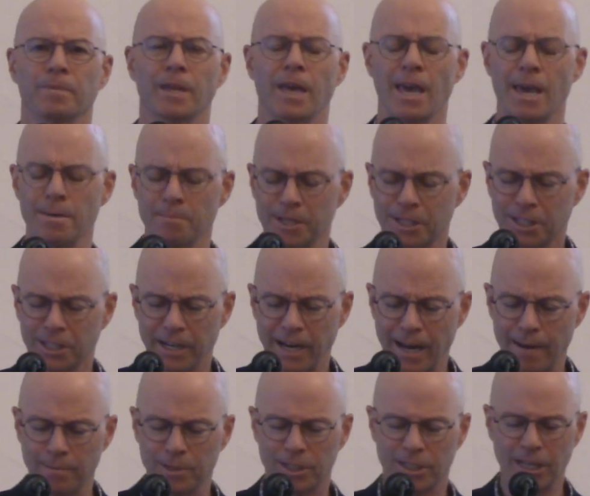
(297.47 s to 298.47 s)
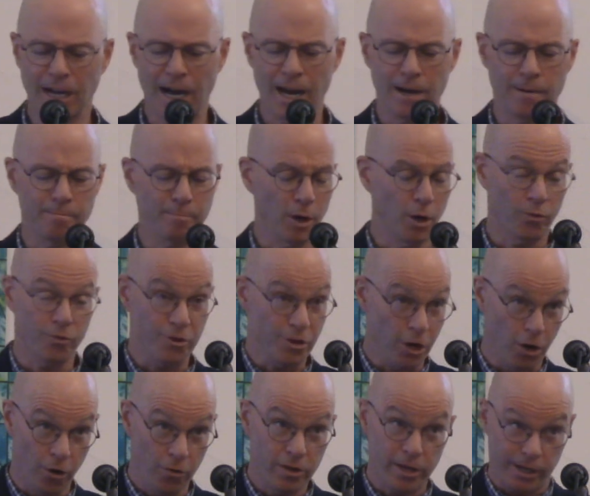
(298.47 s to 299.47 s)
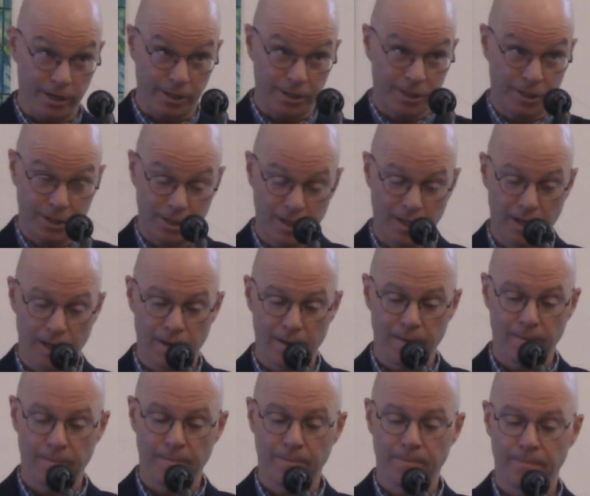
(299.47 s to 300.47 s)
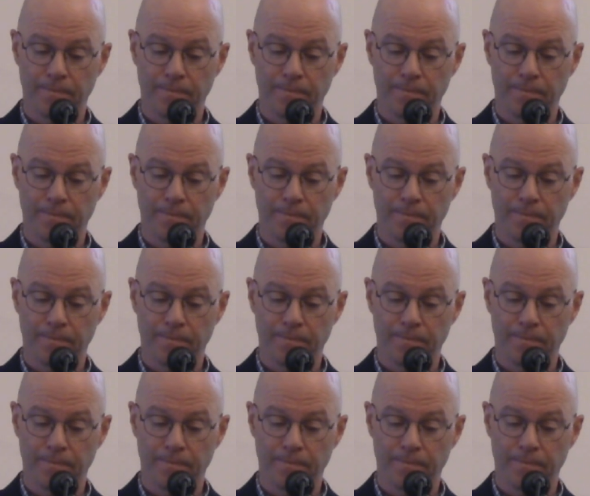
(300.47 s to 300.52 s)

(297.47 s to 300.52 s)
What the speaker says: Amos and Amaziah both know this.